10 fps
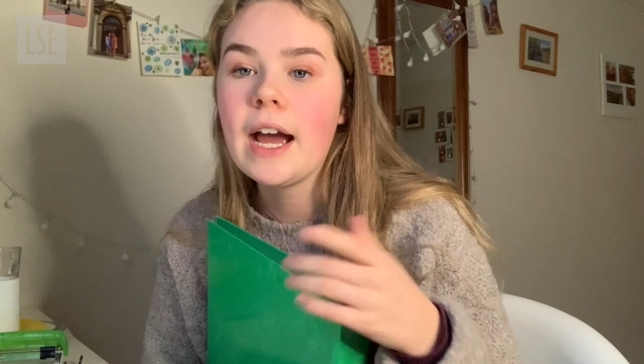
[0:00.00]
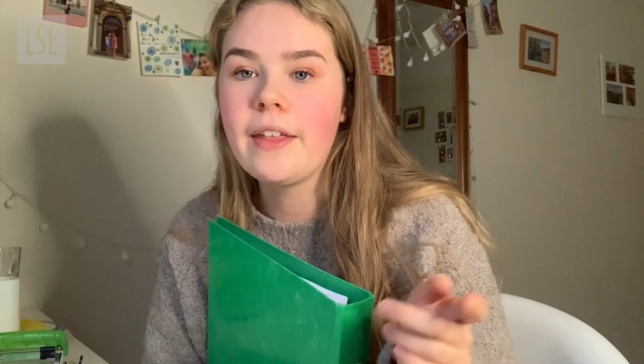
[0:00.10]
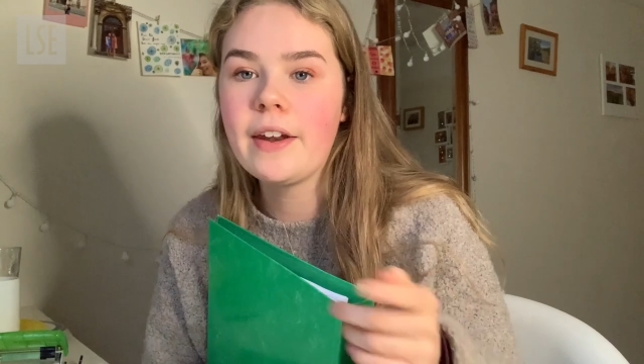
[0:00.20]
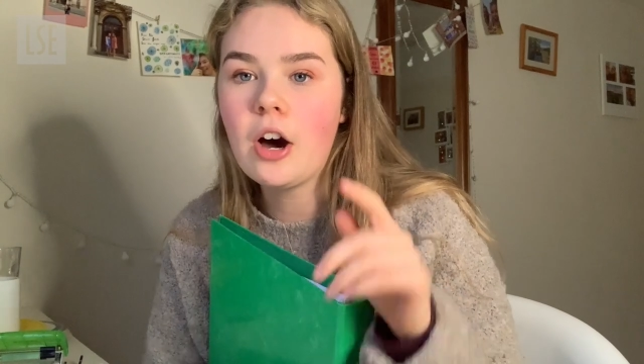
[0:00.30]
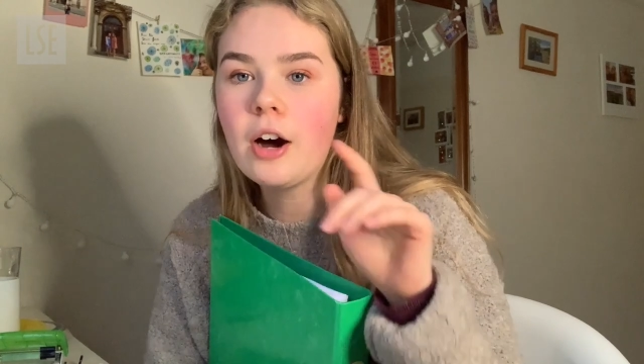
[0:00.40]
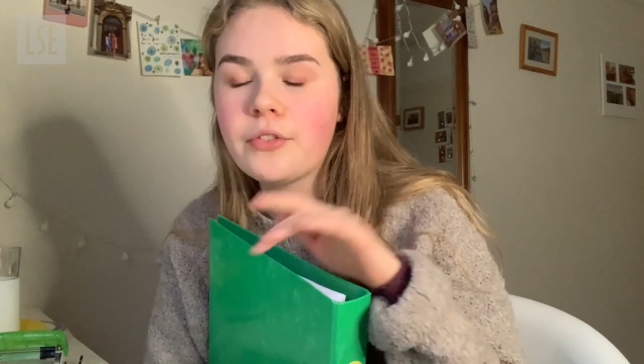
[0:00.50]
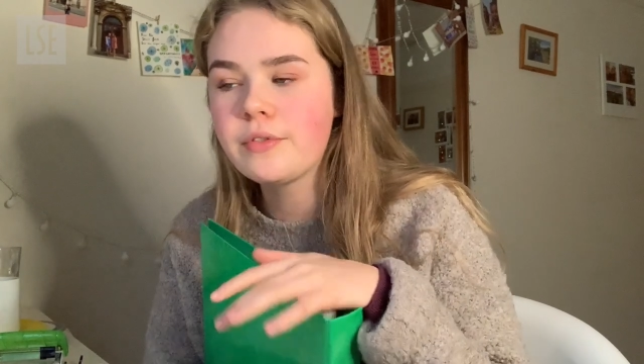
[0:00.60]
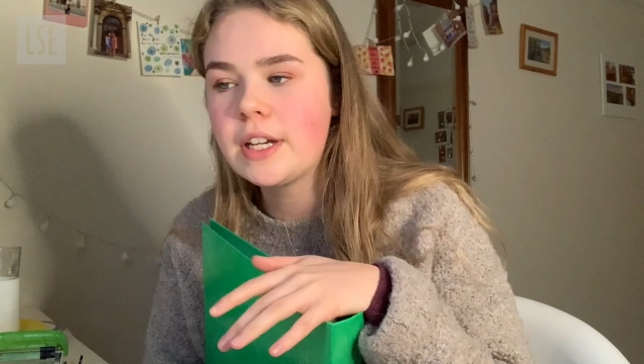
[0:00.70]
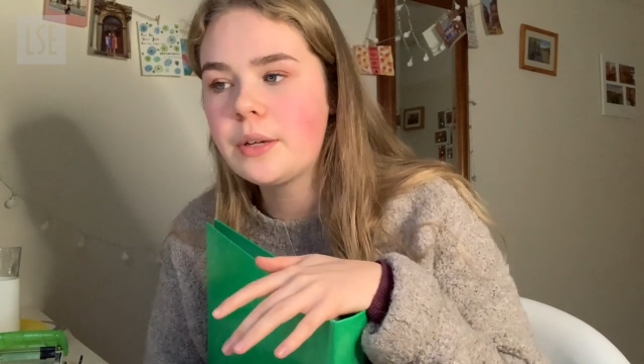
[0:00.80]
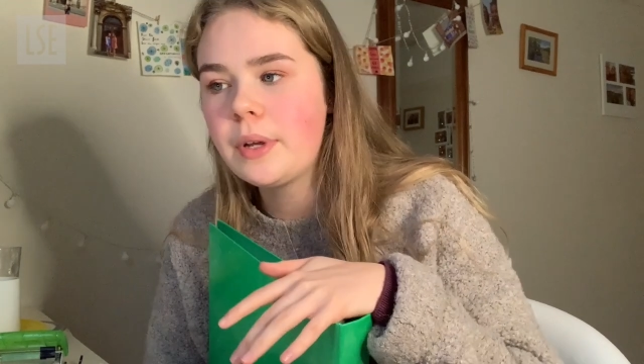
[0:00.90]
And then after
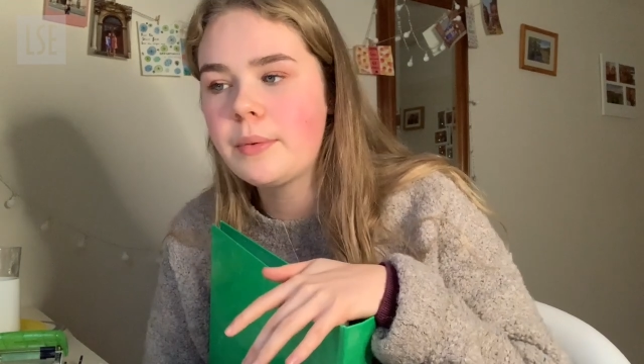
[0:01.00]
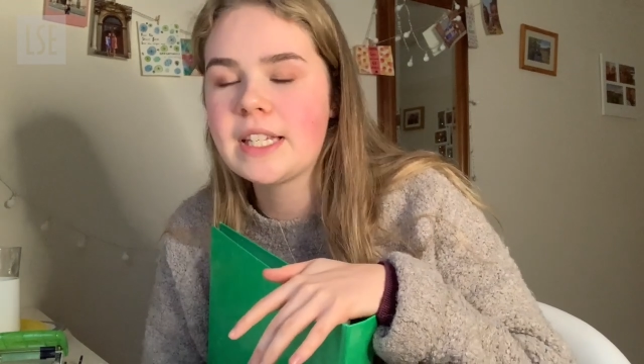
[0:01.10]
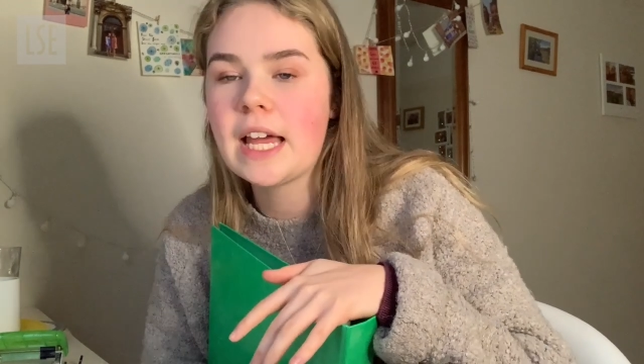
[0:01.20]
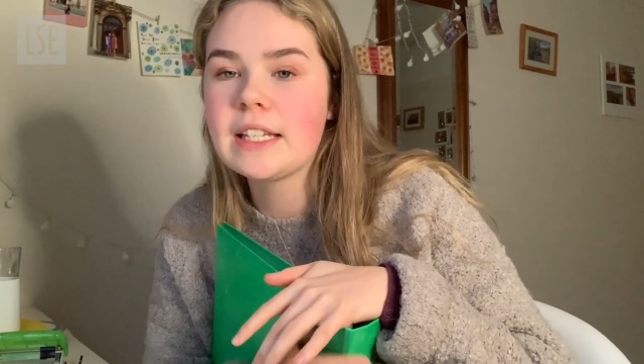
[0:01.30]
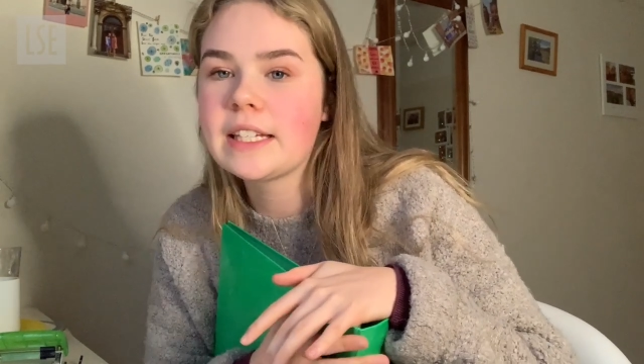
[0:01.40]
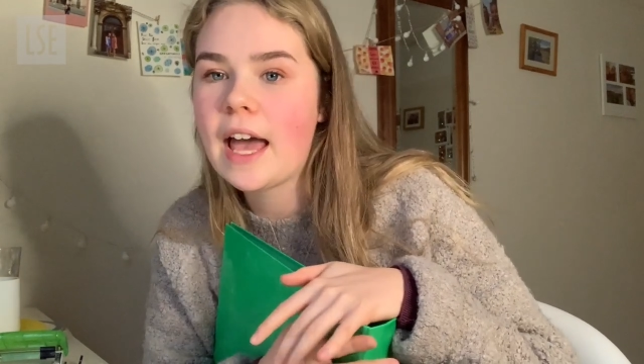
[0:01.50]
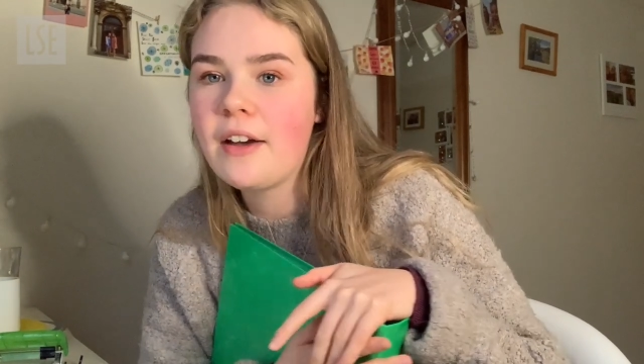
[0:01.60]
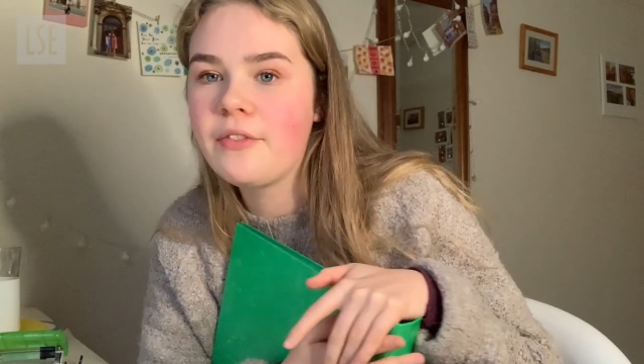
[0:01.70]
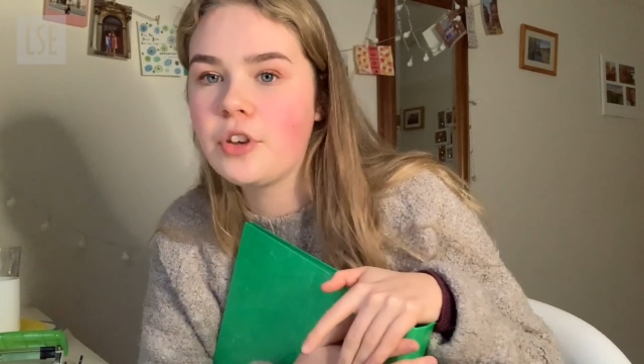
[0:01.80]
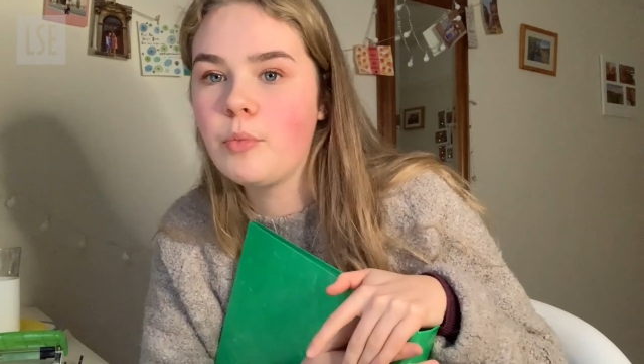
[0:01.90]
reading week, we tend to
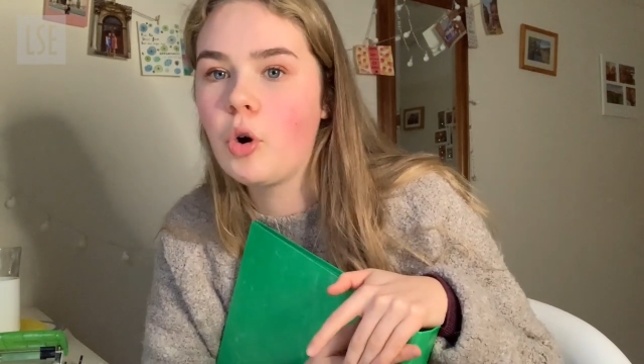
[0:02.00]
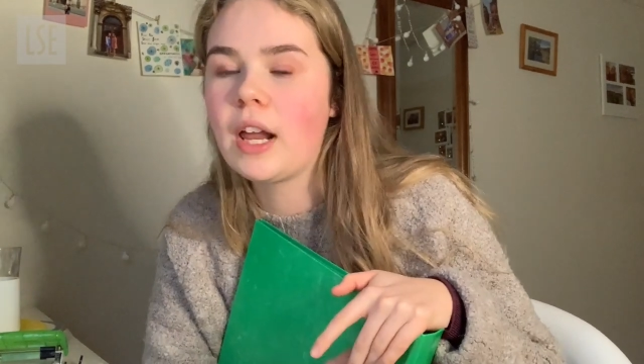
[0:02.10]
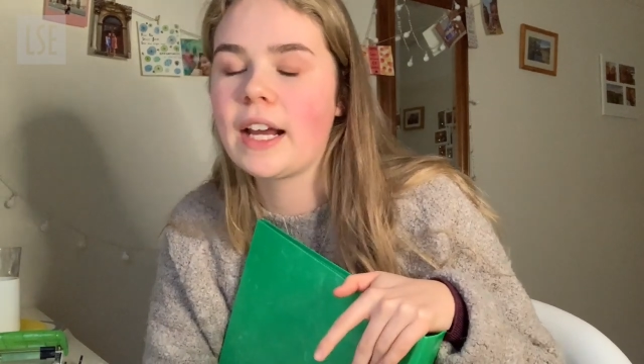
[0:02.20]
get a few more